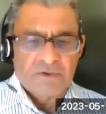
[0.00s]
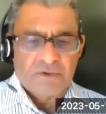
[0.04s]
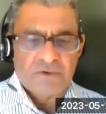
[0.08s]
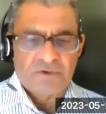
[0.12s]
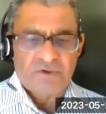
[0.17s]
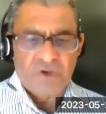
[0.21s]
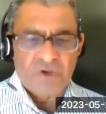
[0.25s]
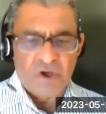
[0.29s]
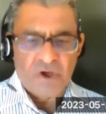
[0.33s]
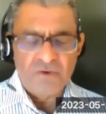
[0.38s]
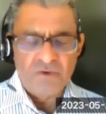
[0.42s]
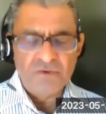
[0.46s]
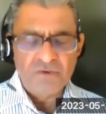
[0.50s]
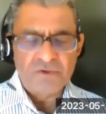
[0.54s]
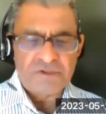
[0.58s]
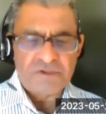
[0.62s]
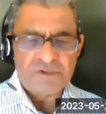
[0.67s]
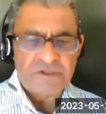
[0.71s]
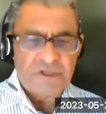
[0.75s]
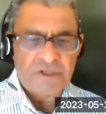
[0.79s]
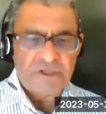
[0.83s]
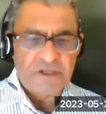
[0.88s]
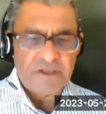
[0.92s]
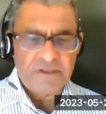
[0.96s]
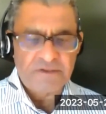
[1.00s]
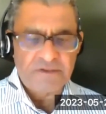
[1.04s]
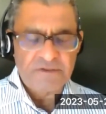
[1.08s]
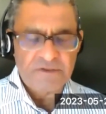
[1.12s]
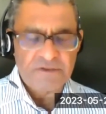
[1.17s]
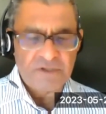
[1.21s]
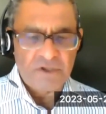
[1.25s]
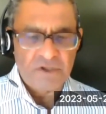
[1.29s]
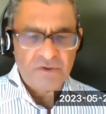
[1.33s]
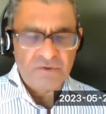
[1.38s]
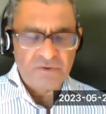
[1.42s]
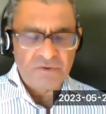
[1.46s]
Don't
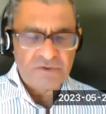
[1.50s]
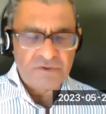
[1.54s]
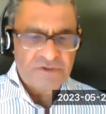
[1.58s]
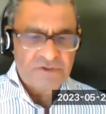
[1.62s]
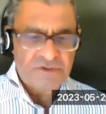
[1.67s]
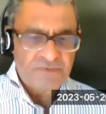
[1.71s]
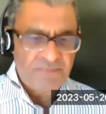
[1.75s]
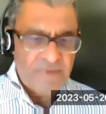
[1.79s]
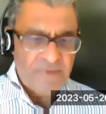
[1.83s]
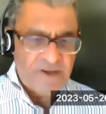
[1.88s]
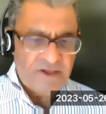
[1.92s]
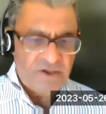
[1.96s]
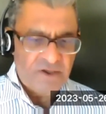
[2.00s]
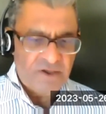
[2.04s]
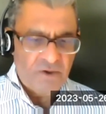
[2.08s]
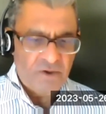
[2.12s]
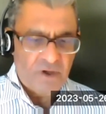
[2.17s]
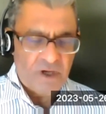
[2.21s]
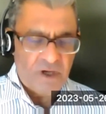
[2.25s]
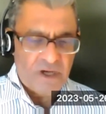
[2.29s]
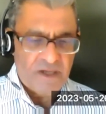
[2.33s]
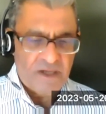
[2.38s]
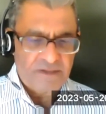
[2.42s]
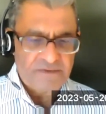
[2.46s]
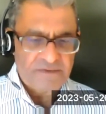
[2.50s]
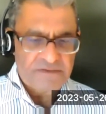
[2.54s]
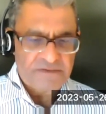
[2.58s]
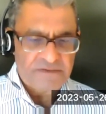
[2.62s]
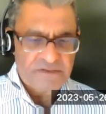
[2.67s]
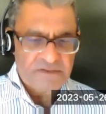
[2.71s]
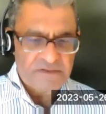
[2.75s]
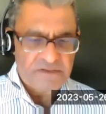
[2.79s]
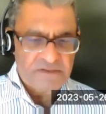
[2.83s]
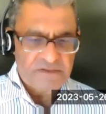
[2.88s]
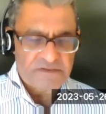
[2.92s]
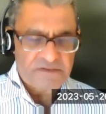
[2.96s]
make your
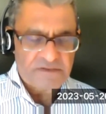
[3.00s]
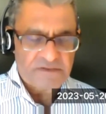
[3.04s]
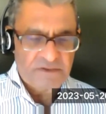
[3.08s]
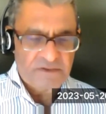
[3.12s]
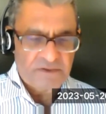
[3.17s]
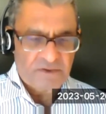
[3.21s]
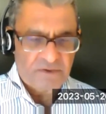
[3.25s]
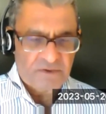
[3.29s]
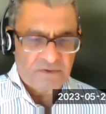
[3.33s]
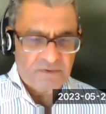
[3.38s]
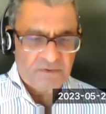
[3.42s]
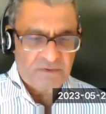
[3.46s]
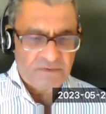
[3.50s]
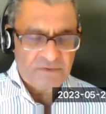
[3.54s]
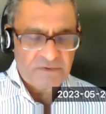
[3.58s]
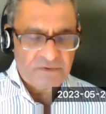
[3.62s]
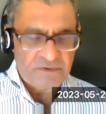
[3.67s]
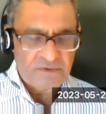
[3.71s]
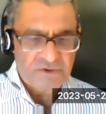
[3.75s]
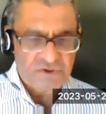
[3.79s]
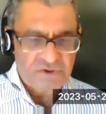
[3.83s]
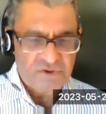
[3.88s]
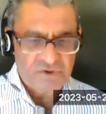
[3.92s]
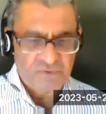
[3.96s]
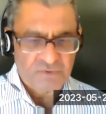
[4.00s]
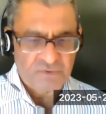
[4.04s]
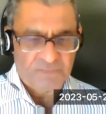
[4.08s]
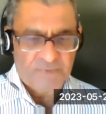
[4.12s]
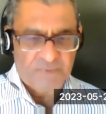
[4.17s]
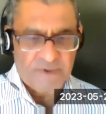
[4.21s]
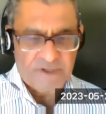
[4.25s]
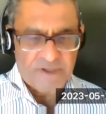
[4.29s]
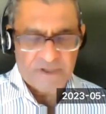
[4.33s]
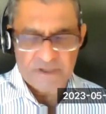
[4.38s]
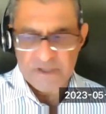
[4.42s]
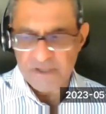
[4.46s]
answers,
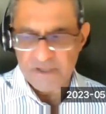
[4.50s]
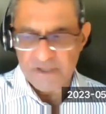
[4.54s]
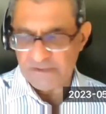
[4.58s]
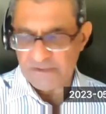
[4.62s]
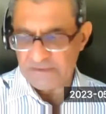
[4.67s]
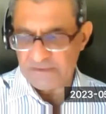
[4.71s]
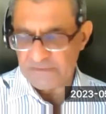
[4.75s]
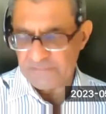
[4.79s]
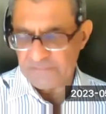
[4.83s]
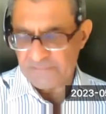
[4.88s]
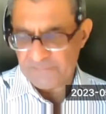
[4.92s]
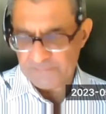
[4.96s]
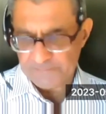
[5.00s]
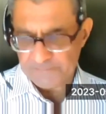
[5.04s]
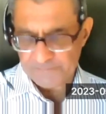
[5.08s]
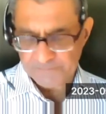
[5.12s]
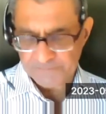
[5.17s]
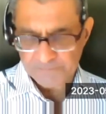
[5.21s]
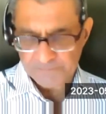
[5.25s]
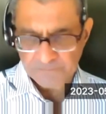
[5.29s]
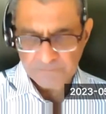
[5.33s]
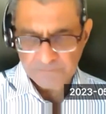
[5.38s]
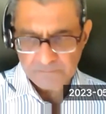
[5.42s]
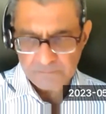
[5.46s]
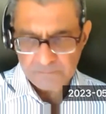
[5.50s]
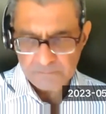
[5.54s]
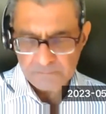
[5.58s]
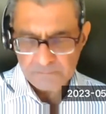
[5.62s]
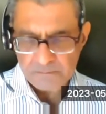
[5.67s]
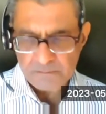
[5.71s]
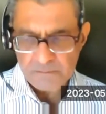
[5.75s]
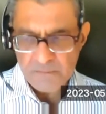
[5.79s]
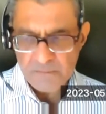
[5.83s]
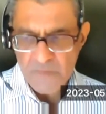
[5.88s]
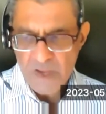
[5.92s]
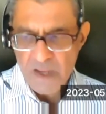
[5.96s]
super kind of
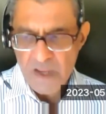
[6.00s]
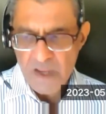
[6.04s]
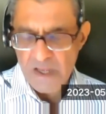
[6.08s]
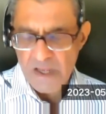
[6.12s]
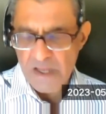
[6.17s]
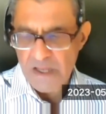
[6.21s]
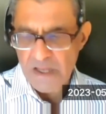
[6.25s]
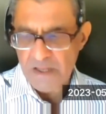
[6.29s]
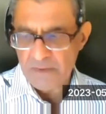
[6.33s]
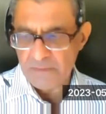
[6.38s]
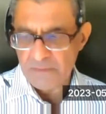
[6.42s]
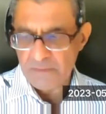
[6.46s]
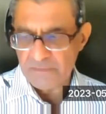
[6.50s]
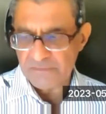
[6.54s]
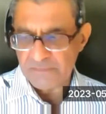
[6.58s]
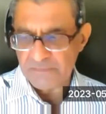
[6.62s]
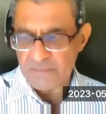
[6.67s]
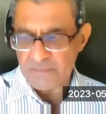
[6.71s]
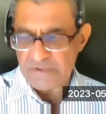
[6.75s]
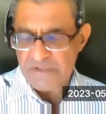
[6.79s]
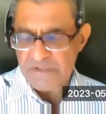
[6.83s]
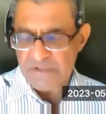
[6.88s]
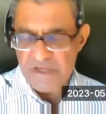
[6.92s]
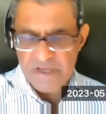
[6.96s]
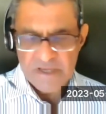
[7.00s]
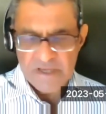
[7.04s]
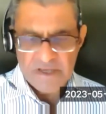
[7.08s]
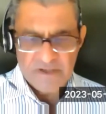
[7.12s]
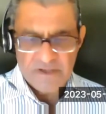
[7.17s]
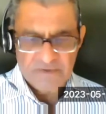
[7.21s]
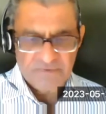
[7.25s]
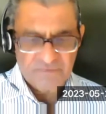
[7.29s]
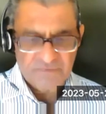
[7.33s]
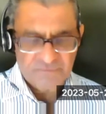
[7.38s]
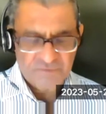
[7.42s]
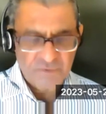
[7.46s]
what's the word?
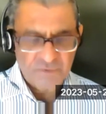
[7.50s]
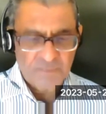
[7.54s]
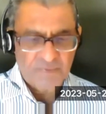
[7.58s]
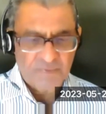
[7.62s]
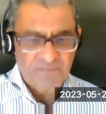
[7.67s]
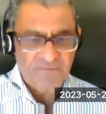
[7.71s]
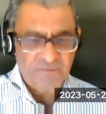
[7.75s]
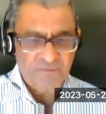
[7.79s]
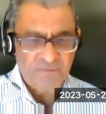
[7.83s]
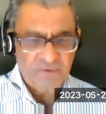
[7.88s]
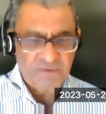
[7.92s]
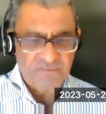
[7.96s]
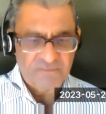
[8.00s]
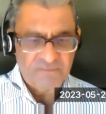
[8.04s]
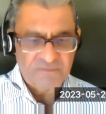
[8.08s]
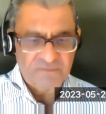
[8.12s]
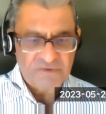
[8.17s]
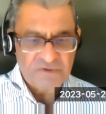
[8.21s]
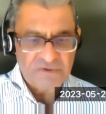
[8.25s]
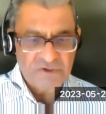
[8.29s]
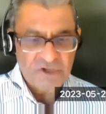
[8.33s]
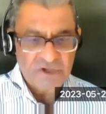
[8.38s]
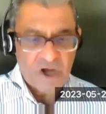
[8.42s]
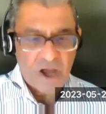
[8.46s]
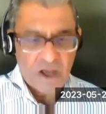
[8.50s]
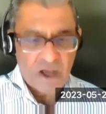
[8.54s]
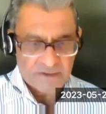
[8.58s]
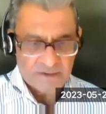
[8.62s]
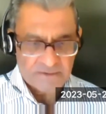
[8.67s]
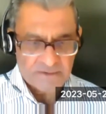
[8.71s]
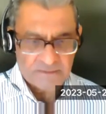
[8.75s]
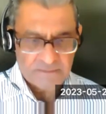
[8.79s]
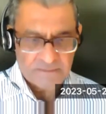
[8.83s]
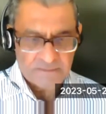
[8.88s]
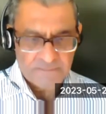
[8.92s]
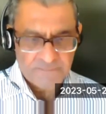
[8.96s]
Super full of
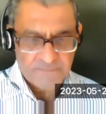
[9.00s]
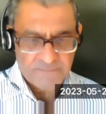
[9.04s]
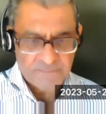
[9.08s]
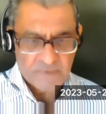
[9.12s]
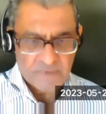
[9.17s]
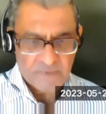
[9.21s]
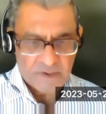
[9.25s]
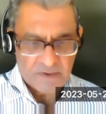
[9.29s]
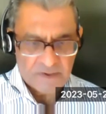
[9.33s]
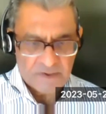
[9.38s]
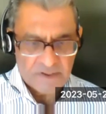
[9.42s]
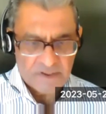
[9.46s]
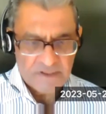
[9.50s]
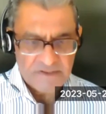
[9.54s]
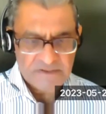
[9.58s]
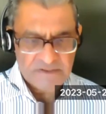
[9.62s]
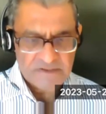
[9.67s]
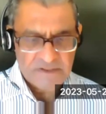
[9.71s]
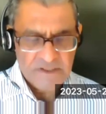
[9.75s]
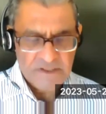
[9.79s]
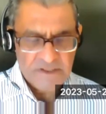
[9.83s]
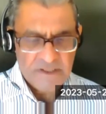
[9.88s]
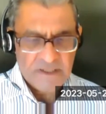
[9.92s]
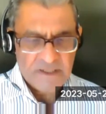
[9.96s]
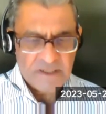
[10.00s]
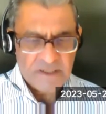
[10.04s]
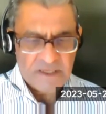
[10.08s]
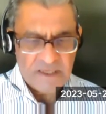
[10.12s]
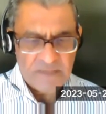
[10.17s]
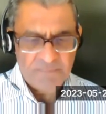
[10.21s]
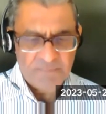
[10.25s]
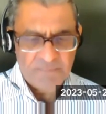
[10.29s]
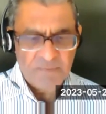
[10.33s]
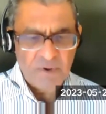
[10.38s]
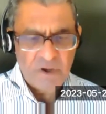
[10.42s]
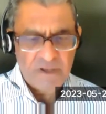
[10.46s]
jargon. All right.
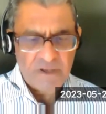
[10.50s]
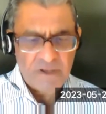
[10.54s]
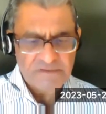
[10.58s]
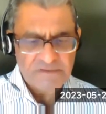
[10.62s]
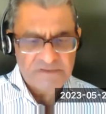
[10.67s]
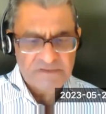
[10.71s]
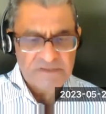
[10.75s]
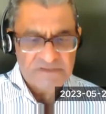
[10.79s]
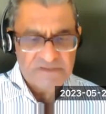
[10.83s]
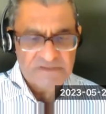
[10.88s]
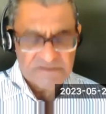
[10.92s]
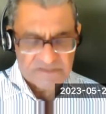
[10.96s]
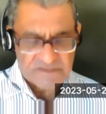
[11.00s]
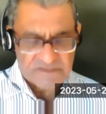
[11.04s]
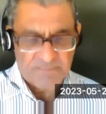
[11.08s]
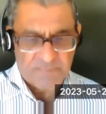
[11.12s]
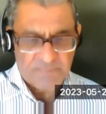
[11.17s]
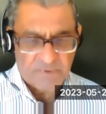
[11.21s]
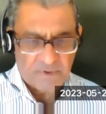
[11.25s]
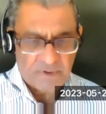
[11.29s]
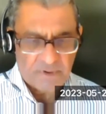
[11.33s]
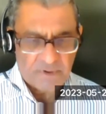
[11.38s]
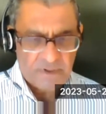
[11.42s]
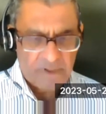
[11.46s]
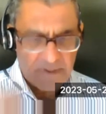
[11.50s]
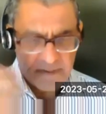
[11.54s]
Keep your answers simple.